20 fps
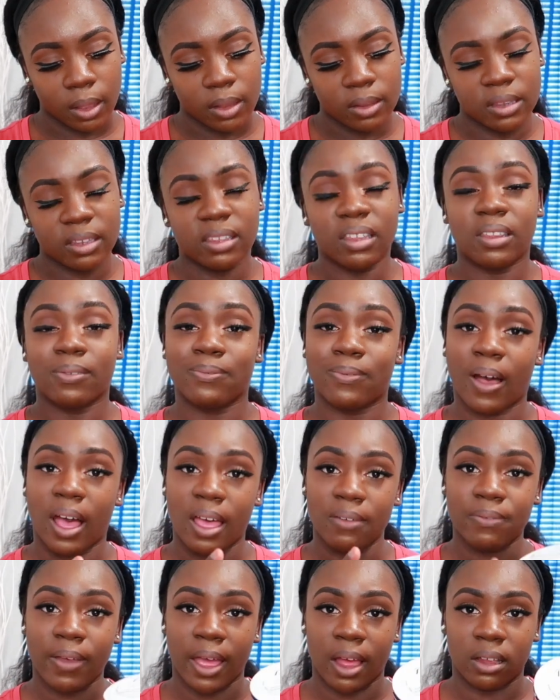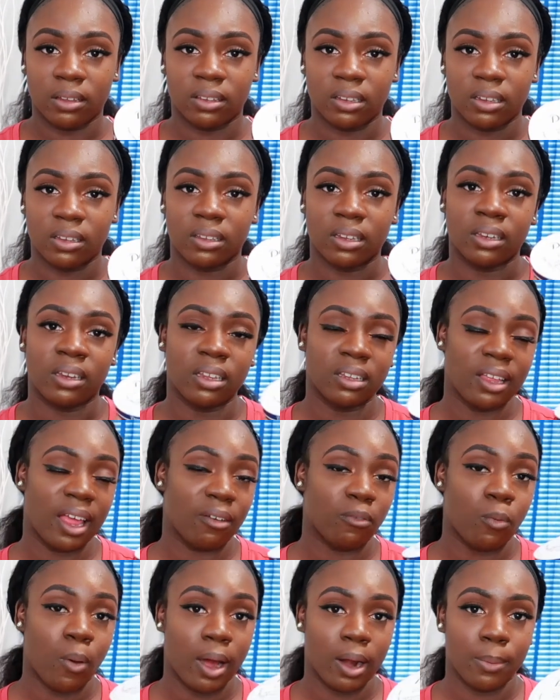this is five ounces it does
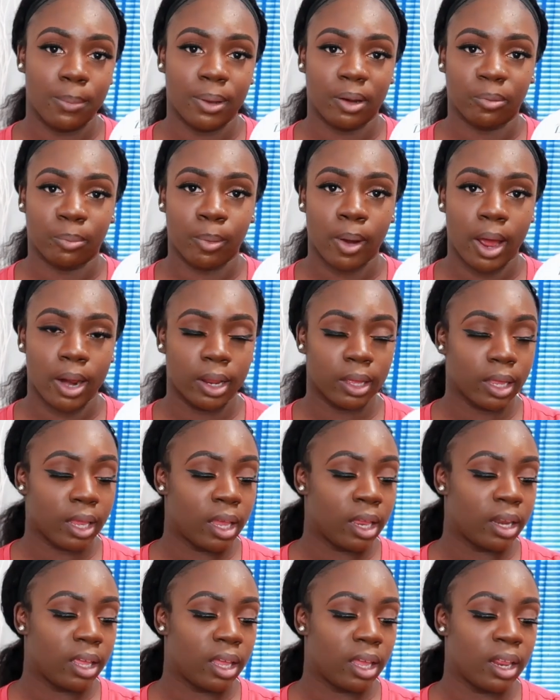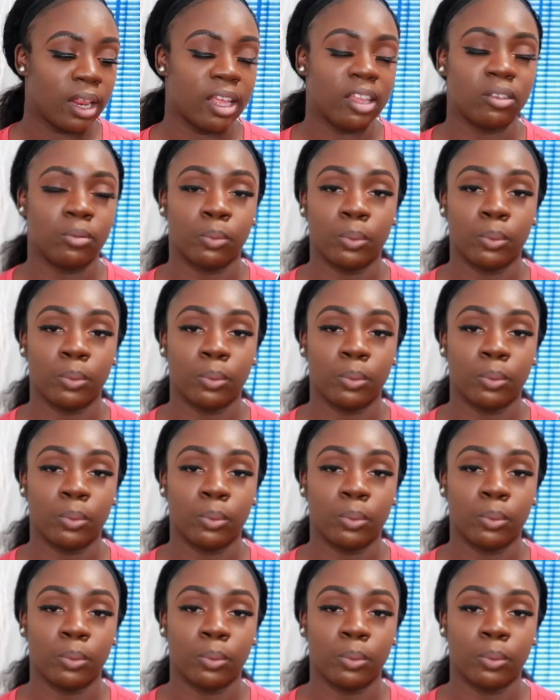have quite a bit of product in it it's